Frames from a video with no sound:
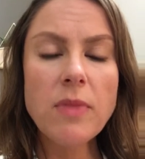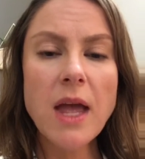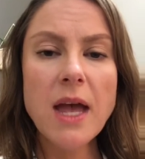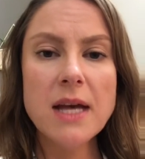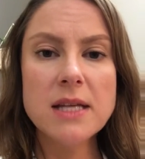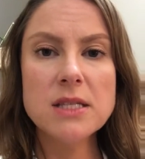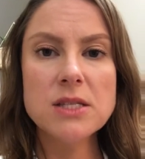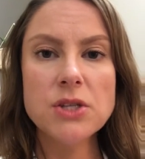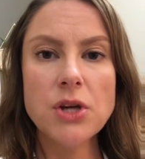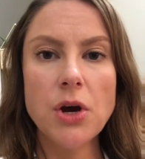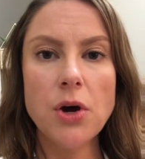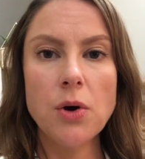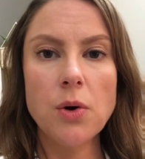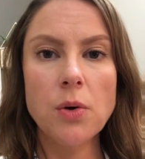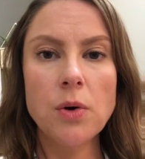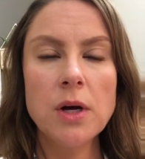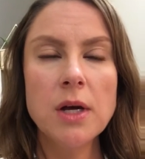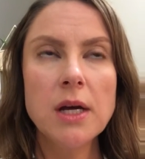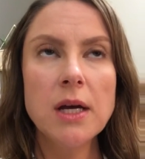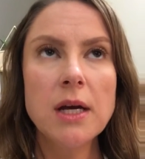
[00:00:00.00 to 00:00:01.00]
And
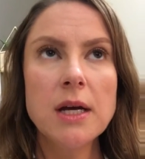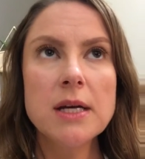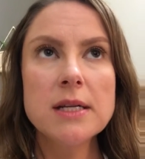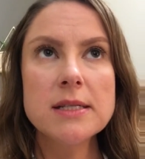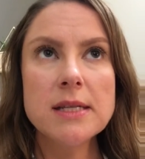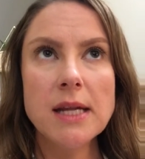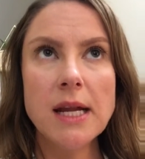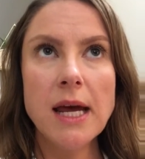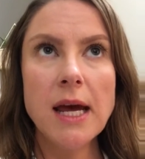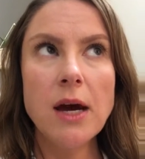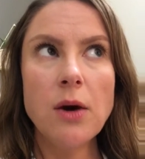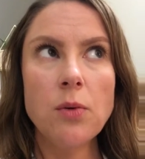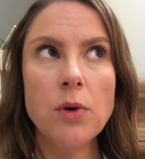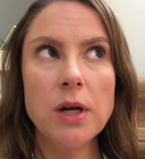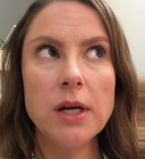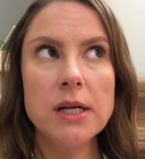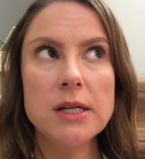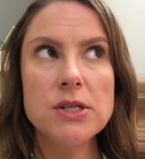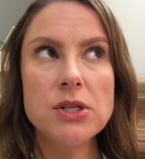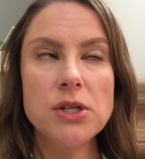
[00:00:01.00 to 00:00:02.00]
so today I
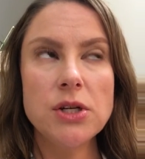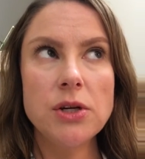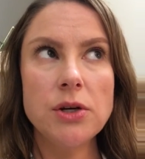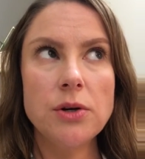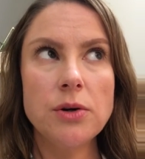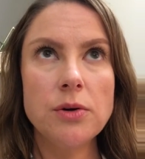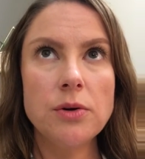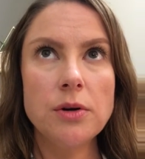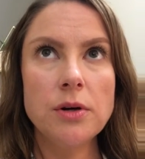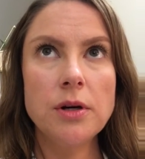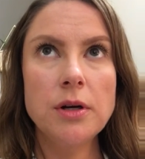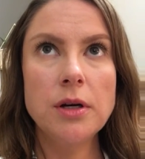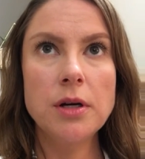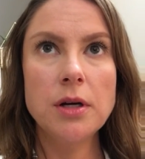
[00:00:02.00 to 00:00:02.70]
wanted to